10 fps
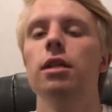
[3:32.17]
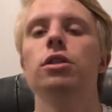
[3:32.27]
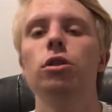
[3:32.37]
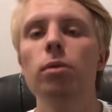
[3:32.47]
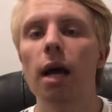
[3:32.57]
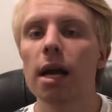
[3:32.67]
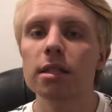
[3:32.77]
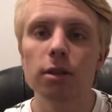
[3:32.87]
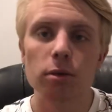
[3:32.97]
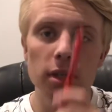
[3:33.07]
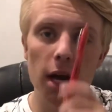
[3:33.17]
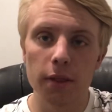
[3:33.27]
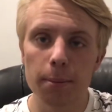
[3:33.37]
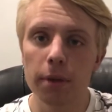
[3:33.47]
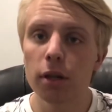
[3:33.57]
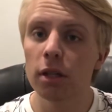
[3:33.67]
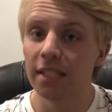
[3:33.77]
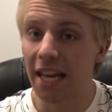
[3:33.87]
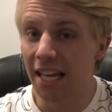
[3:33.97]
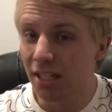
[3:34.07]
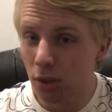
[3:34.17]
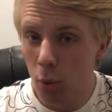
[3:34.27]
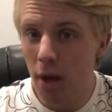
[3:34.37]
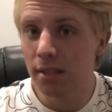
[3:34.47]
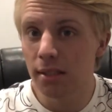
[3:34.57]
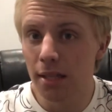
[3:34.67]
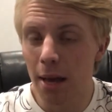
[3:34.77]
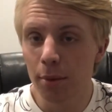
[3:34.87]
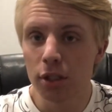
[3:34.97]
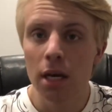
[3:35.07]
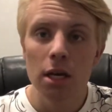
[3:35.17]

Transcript: 2 lines, those caught in the middle take twice the damage.